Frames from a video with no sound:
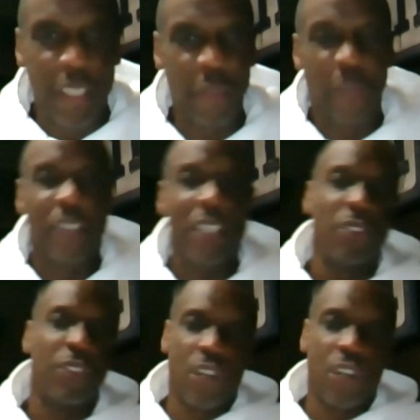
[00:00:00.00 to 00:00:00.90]
believe it because I know
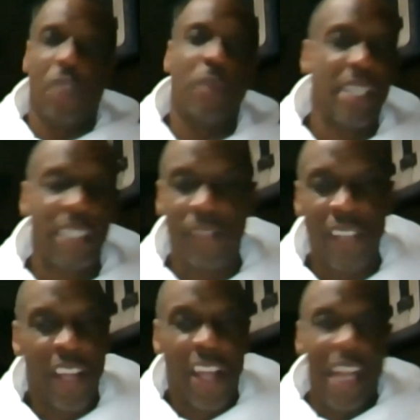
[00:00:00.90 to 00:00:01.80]
there was talk about it,
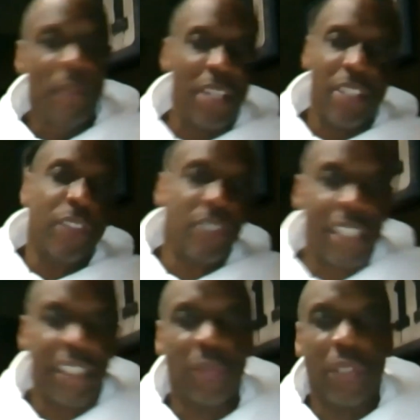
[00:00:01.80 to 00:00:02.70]
but I never thought
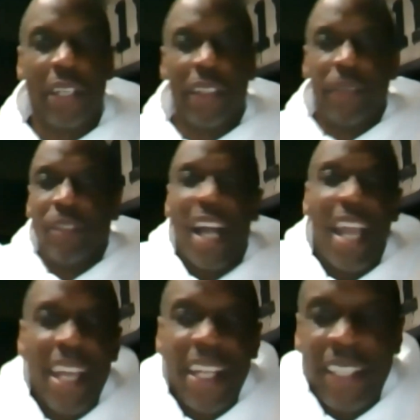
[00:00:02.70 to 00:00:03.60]
that day would come.
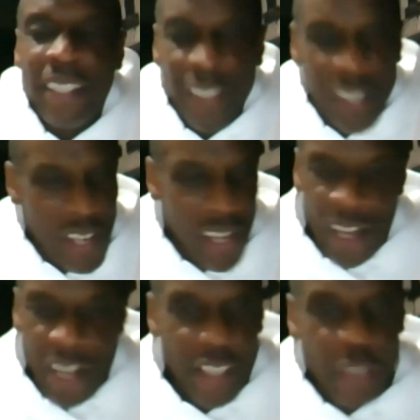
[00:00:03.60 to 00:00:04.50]
And
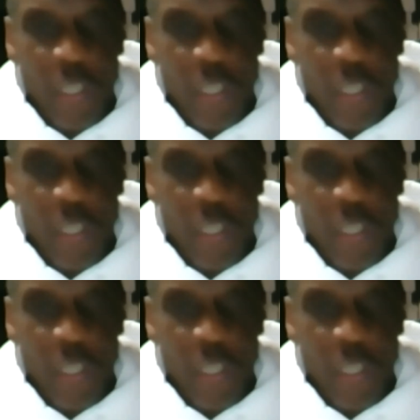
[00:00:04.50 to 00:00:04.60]
it was